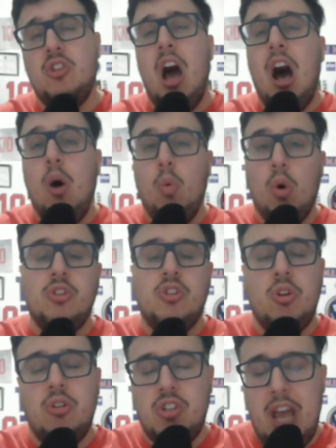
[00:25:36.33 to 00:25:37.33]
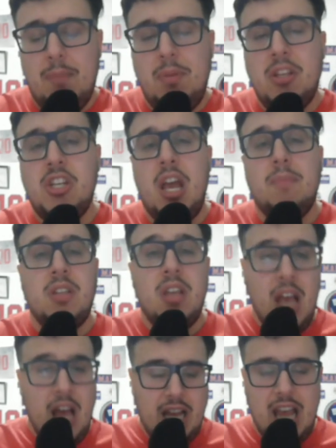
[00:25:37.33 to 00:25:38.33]
World Junior Championships,
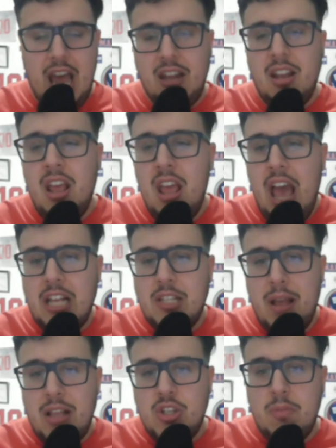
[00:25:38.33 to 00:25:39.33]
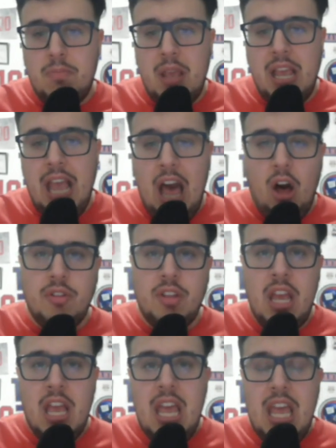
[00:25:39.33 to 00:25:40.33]
again, as mentioned, being held
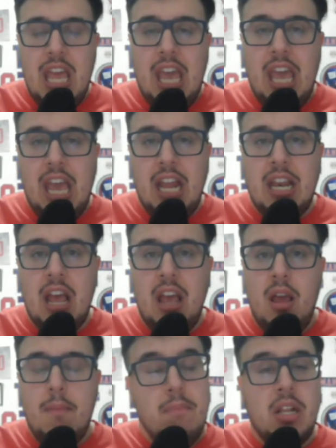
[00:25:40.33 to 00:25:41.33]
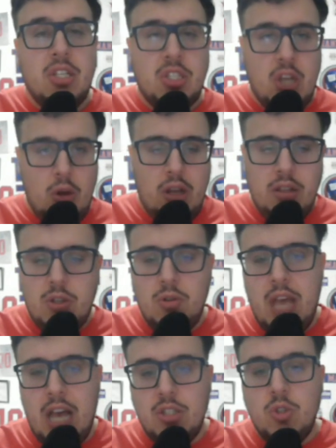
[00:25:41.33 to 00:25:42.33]
in Minnesota in
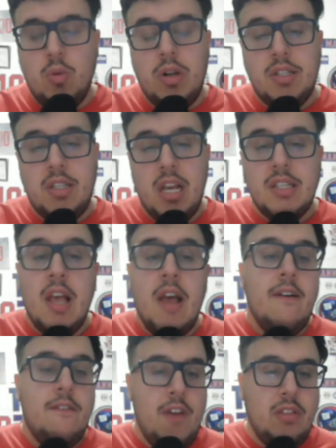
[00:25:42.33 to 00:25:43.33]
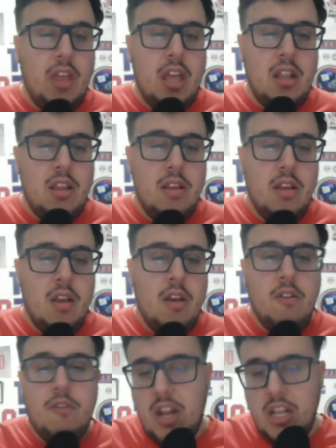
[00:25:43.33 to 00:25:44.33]
2026. Finland
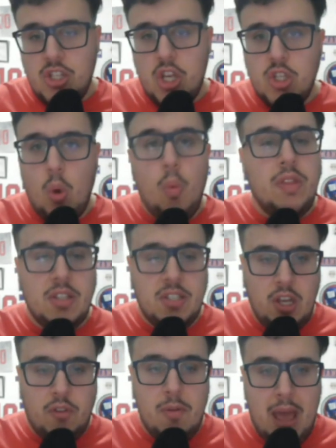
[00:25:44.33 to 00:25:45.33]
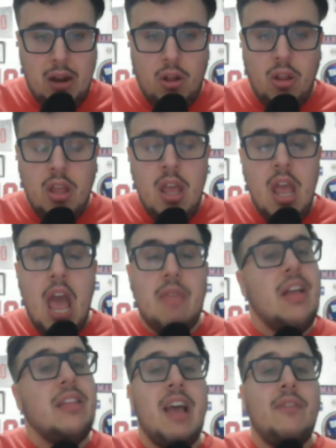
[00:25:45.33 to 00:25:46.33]
finishes with the silver medal. And
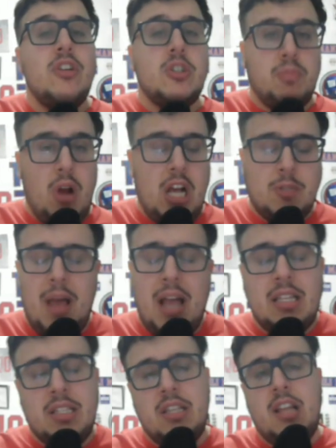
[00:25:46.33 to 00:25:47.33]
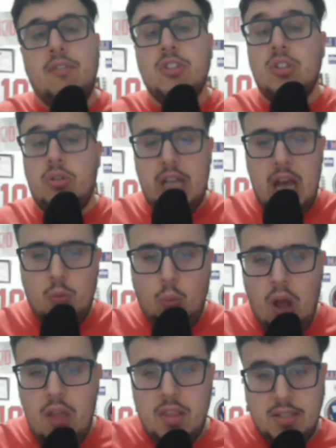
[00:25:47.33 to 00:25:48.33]
then Devils prospect, as the Devils only had
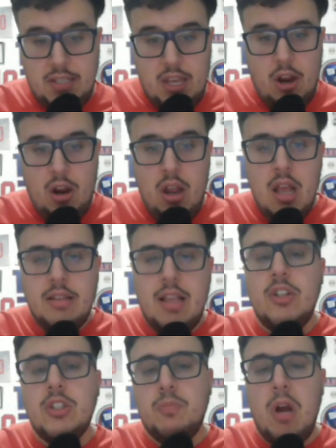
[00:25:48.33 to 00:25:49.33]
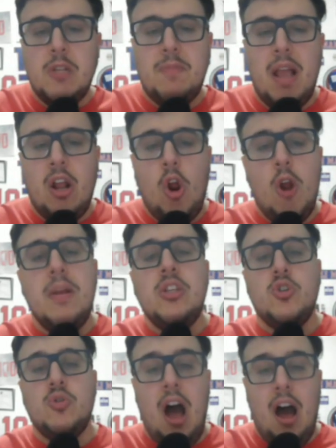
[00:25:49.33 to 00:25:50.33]
one this year, Devils prospect Herman
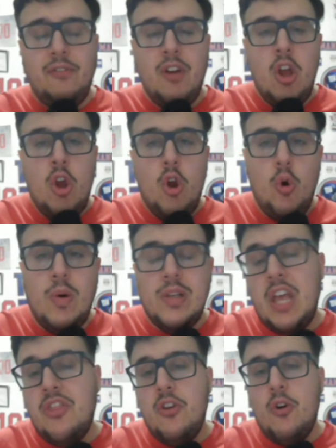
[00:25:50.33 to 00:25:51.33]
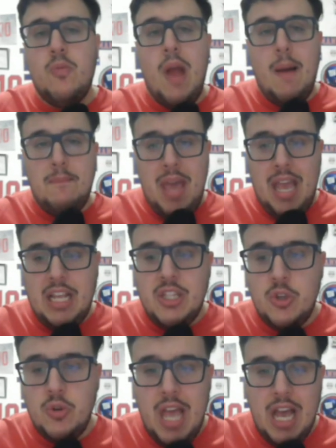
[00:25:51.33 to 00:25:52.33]
Troff, who was a third round pick in
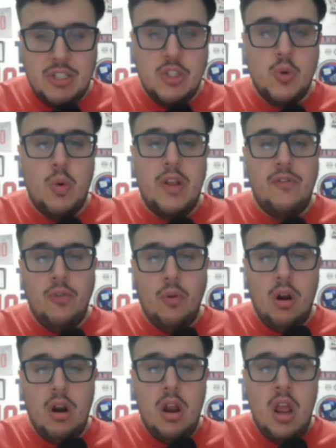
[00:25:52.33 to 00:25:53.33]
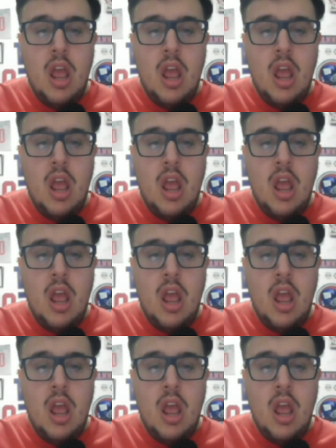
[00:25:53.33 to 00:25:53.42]
2024.